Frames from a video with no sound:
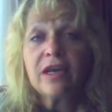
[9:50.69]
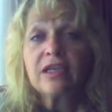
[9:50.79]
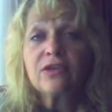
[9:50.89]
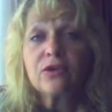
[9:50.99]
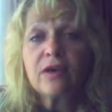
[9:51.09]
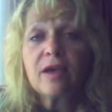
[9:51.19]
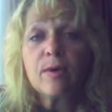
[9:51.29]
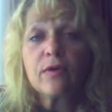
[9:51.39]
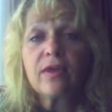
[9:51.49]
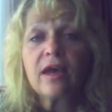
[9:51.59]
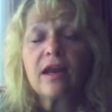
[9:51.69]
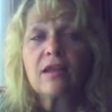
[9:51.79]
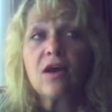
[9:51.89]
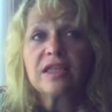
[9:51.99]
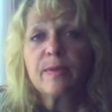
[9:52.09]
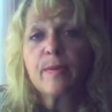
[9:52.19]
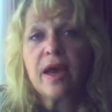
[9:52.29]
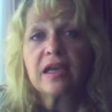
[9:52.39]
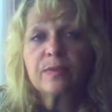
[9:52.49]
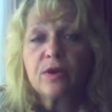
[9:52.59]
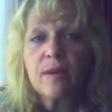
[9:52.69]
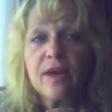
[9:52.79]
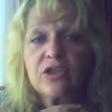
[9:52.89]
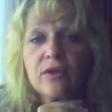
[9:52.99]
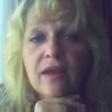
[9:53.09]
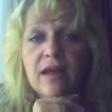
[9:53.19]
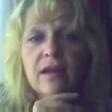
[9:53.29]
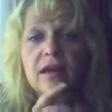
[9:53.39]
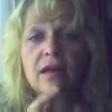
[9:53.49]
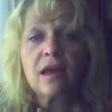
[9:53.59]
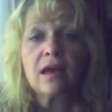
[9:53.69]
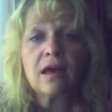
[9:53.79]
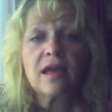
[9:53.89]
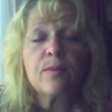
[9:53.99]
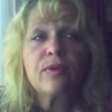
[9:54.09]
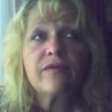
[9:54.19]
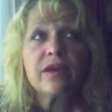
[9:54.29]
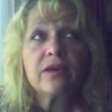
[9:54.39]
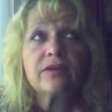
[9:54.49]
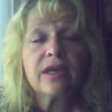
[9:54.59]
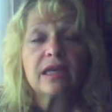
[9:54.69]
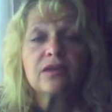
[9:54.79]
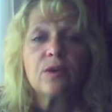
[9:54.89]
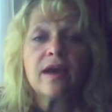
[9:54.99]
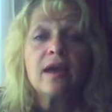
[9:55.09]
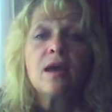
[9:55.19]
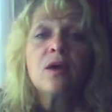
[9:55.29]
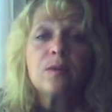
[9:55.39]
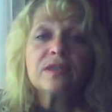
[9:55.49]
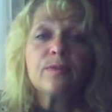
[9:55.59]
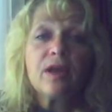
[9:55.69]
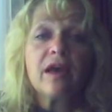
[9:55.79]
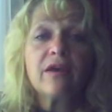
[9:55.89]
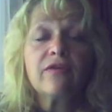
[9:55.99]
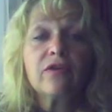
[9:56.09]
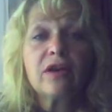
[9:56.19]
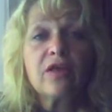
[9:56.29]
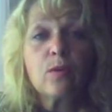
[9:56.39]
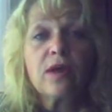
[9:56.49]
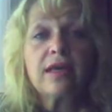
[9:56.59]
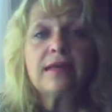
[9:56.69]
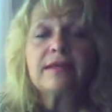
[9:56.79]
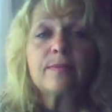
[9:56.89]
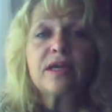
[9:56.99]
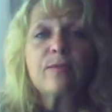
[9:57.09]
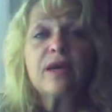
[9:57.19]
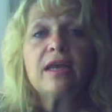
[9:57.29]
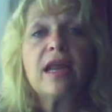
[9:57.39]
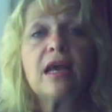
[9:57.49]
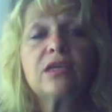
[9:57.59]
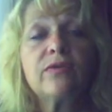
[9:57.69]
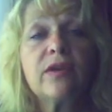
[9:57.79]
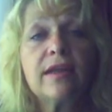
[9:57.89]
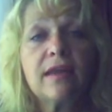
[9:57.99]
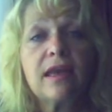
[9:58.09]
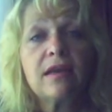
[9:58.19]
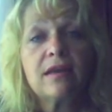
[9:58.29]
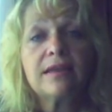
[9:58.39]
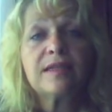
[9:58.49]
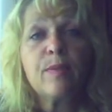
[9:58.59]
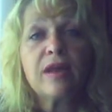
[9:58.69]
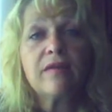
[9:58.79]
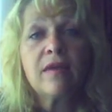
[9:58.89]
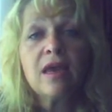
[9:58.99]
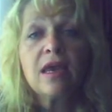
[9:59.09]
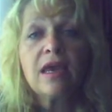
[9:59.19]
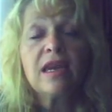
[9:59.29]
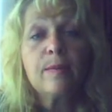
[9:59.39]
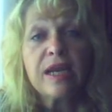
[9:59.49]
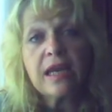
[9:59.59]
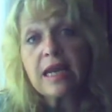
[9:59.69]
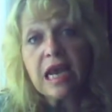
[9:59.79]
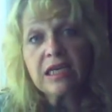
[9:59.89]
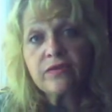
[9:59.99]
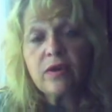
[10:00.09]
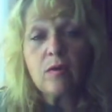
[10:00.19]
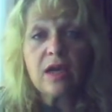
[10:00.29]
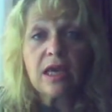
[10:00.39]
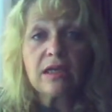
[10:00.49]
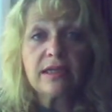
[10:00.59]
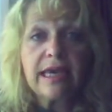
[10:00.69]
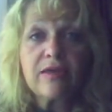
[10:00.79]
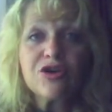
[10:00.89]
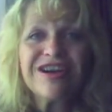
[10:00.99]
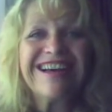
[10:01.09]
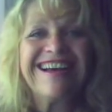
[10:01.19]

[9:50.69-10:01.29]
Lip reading: Funny story about that. I lost my passport. I mentioned that in a couple of videos again. So I was applying for another one because I'm going to be in Nashville at the end of this month. Anybody in Nashville want to get together?